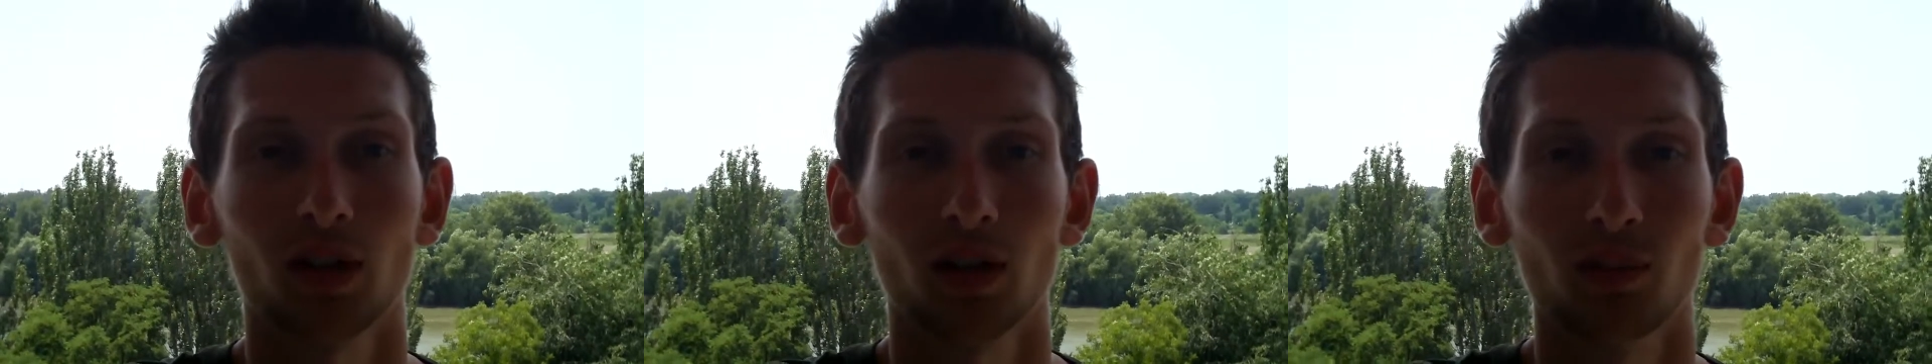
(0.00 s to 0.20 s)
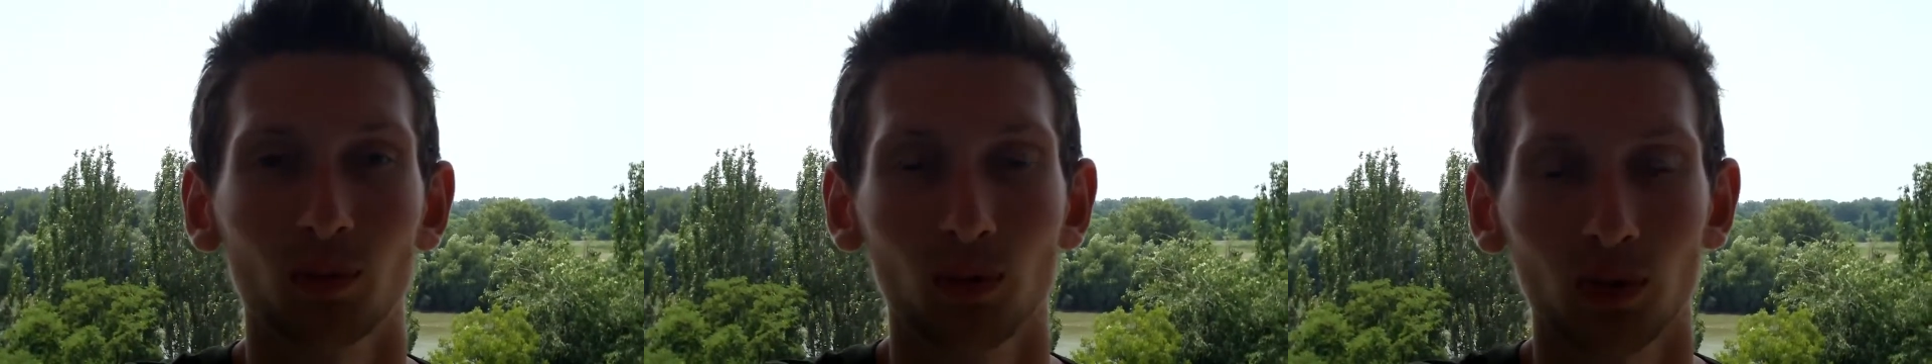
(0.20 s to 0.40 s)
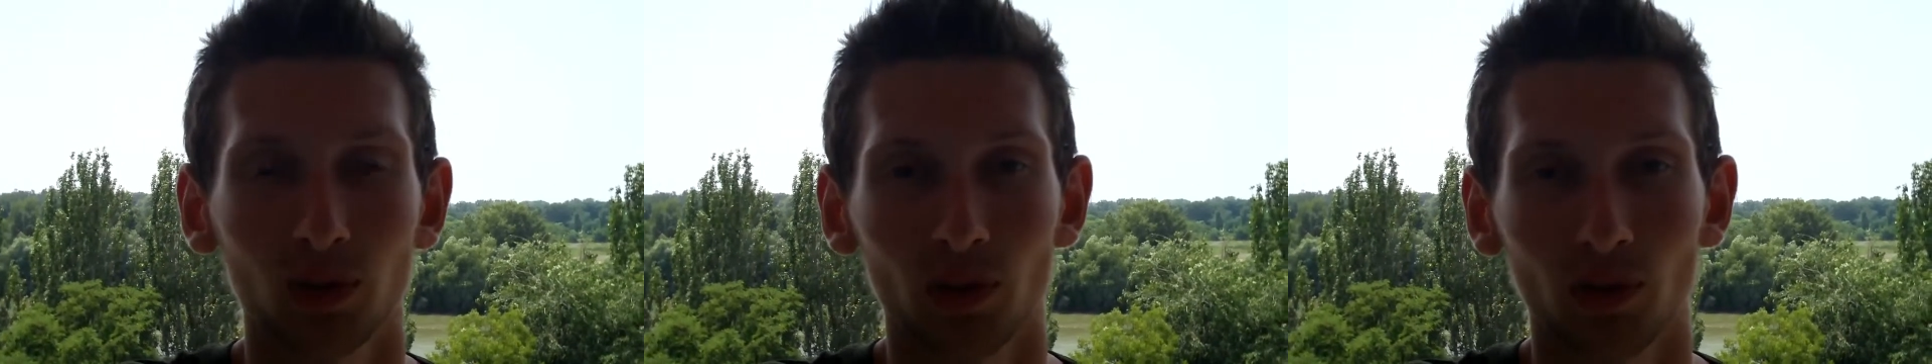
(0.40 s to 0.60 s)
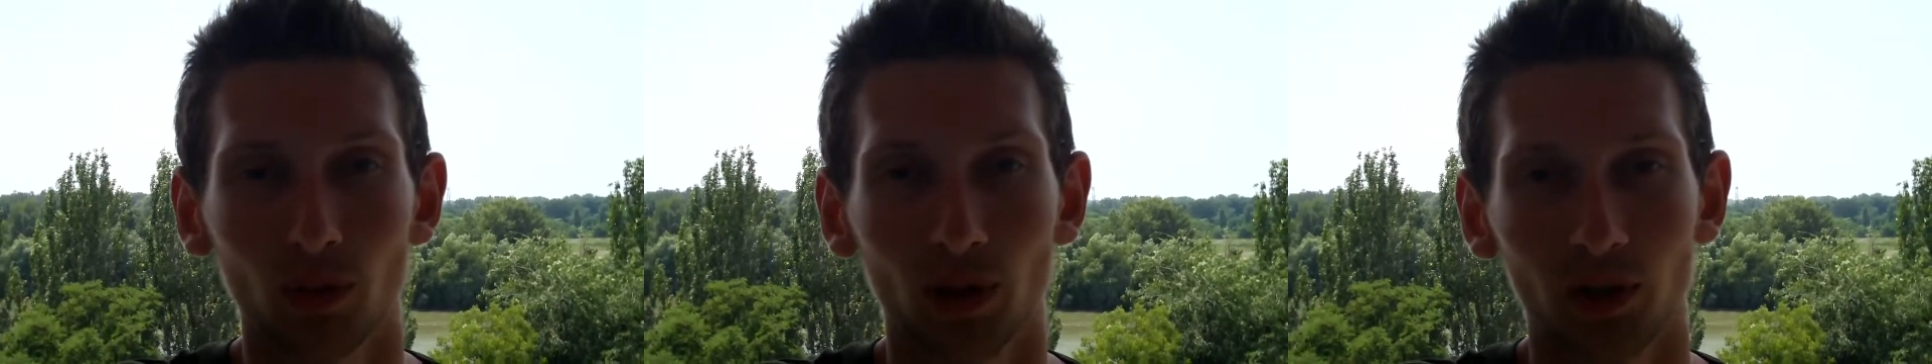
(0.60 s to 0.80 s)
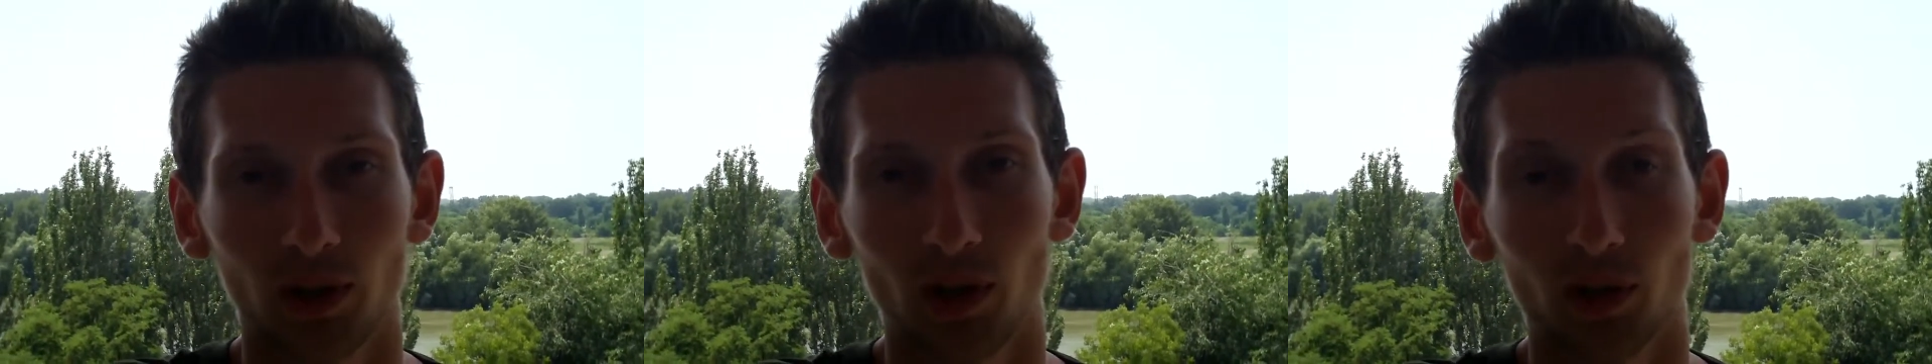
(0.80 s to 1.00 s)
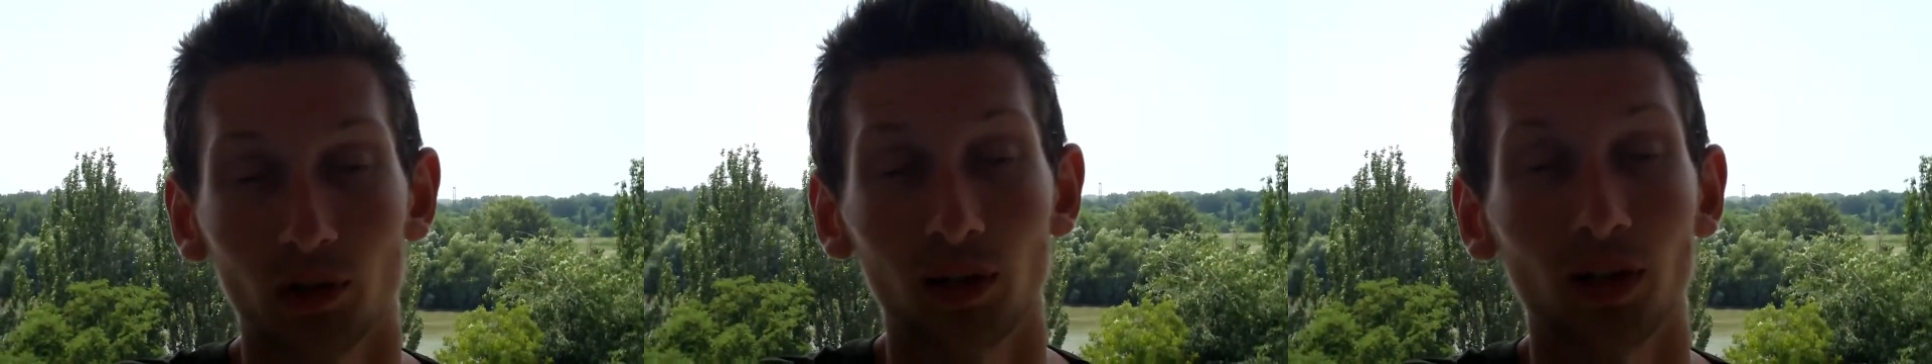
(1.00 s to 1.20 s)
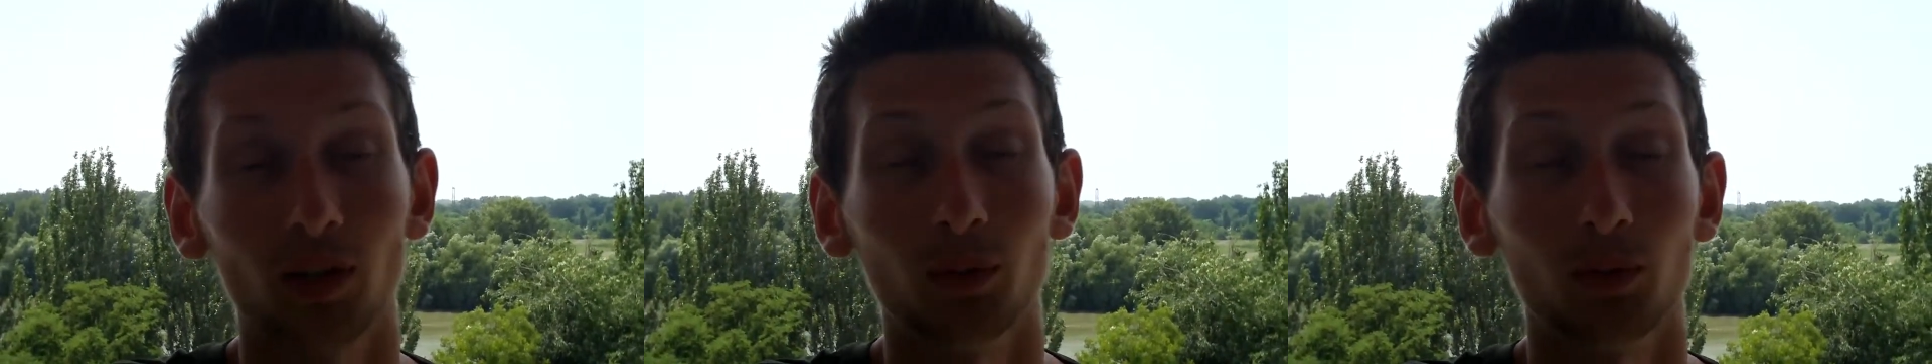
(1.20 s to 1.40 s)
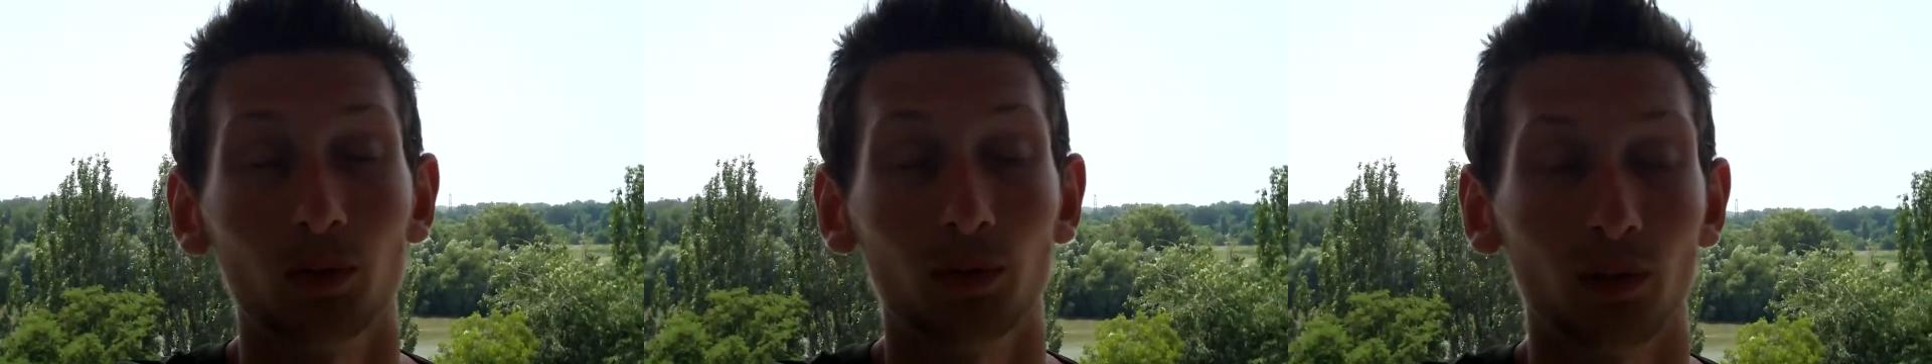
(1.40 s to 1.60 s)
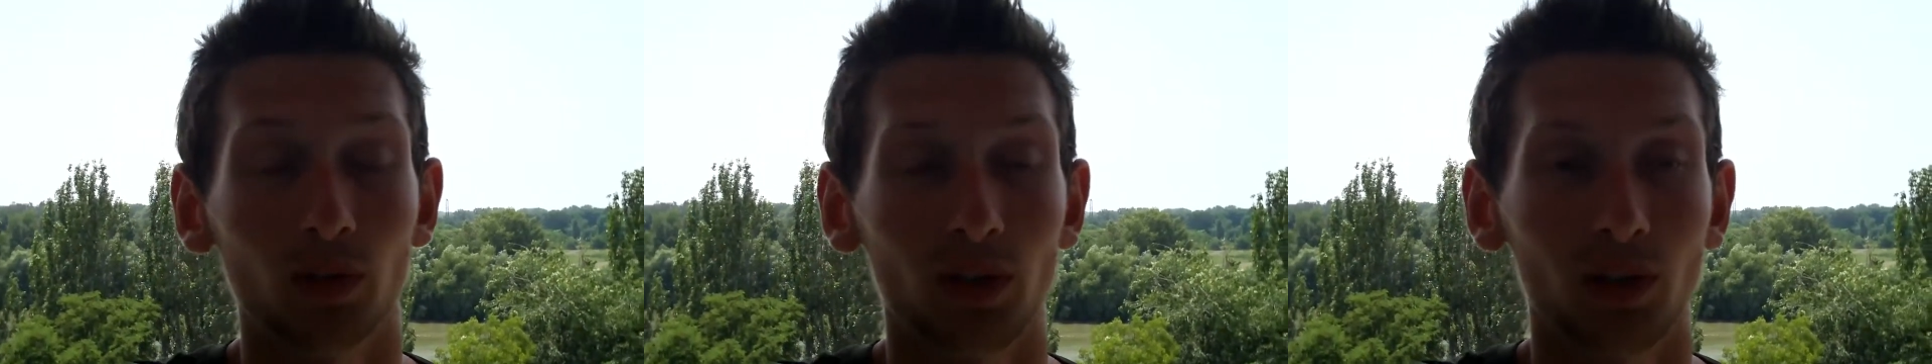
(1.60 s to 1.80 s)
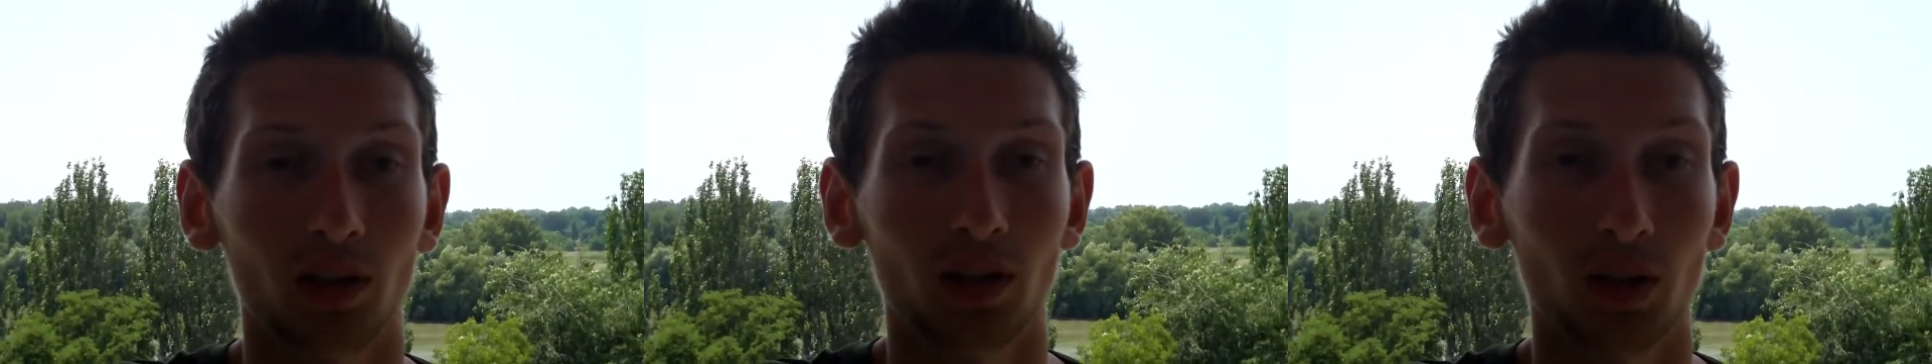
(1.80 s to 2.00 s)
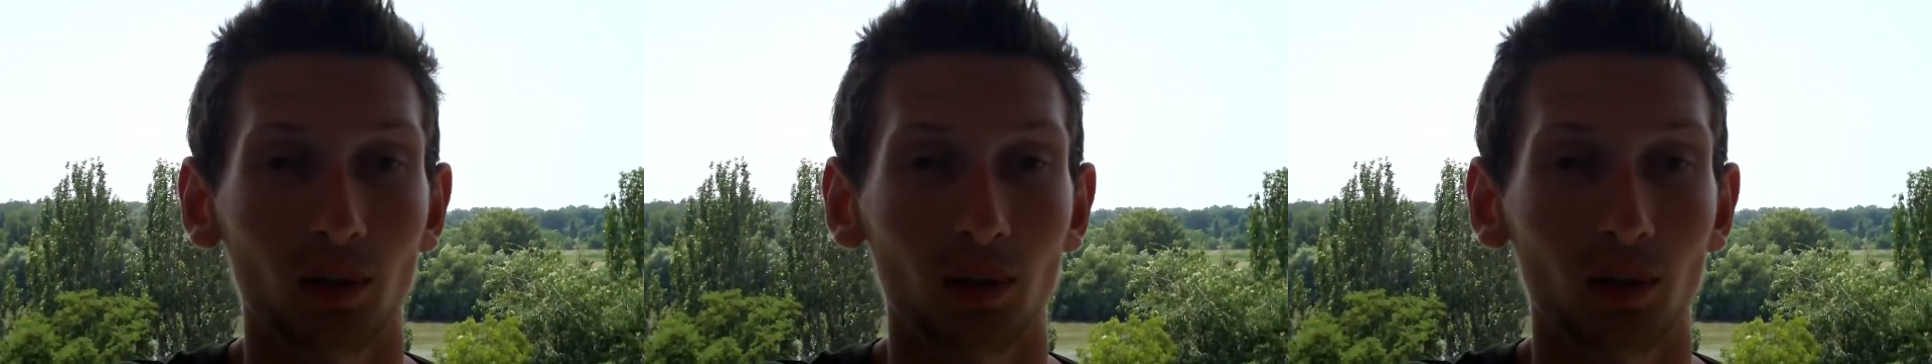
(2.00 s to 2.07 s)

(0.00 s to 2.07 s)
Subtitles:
come, we'll show you the way to the hotel, which is really good.